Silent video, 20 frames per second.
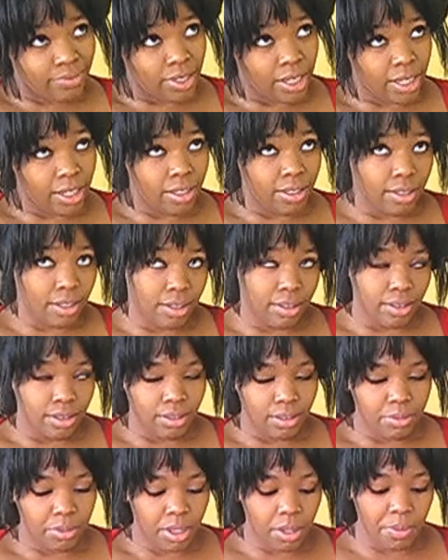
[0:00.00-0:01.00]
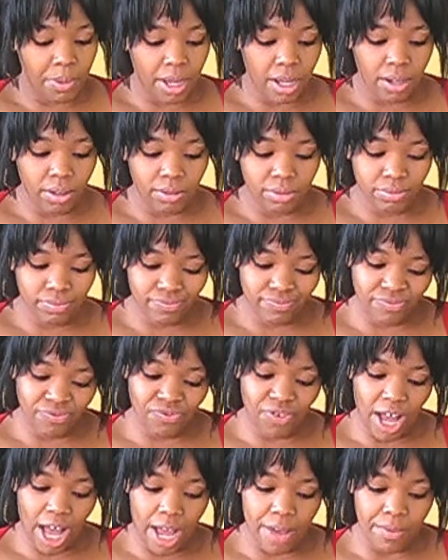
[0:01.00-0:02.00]
8, 9, 10, about
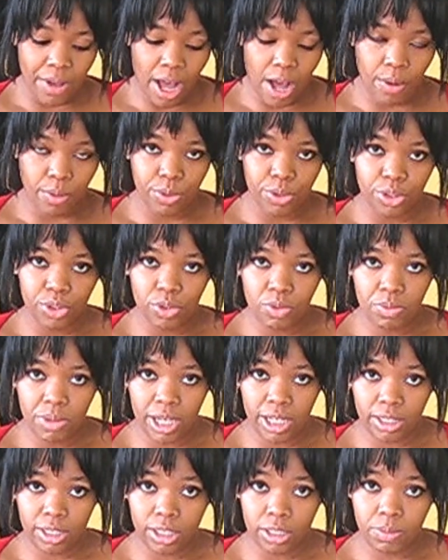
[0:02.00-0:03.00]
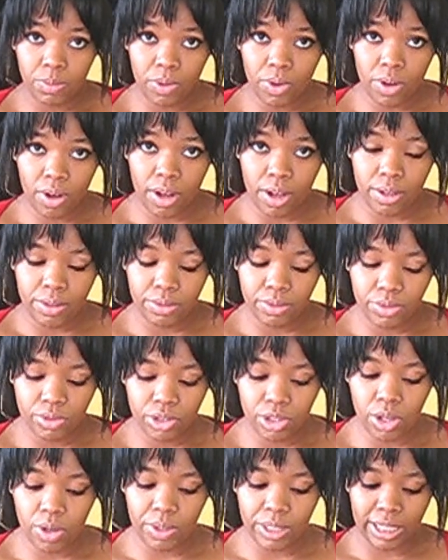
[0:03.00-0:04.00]
5 hours to make this bra.
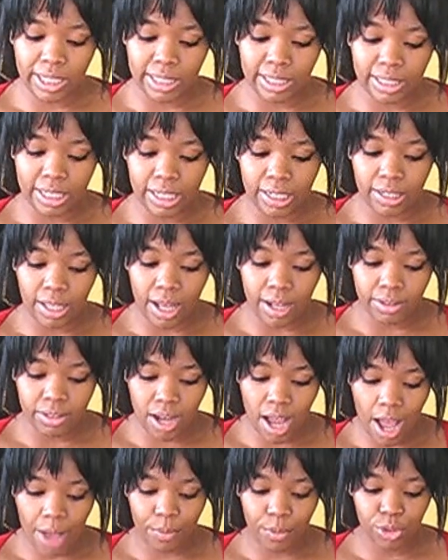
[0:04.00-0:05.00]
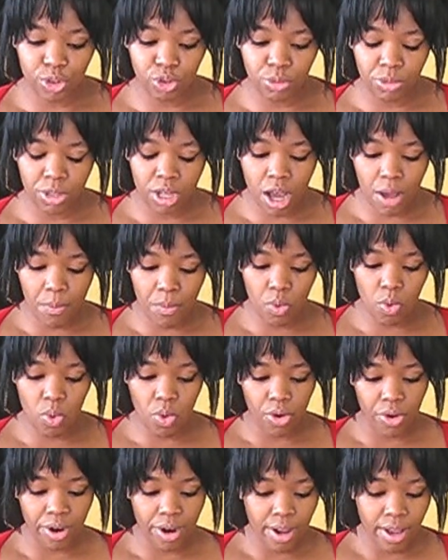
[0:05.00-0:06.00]
So it doesn't take a lot of time. Once you become
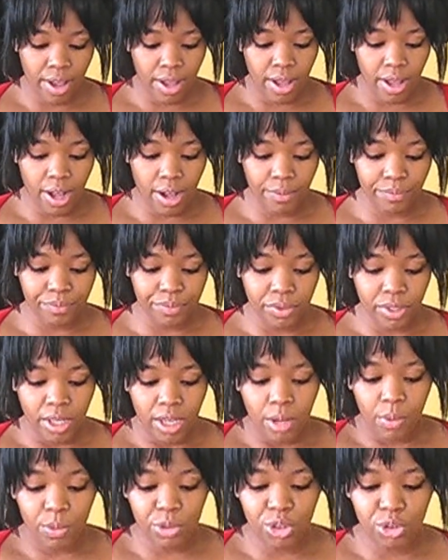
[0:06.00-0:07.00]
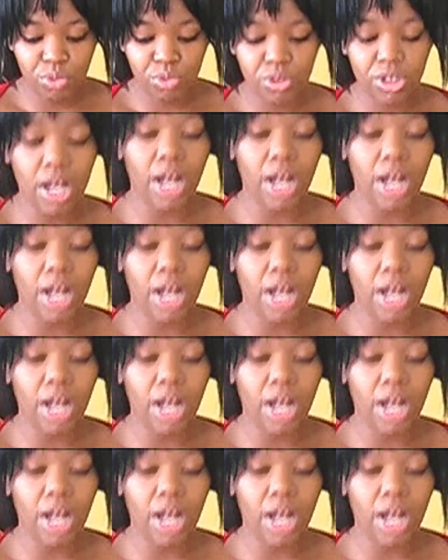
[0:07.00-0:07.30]
more, once you've